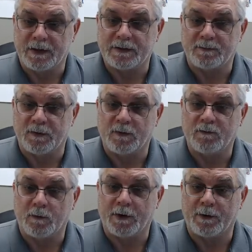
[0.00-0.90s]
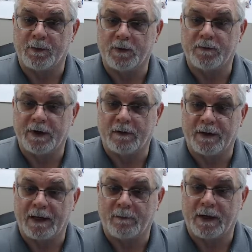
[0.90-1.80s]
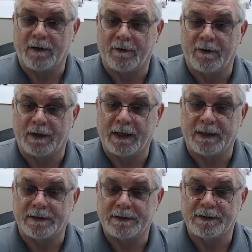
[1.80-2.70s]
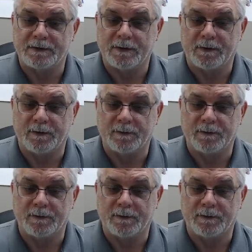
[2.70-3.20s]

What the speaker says: proof, waterproof, and all that right out of the case. So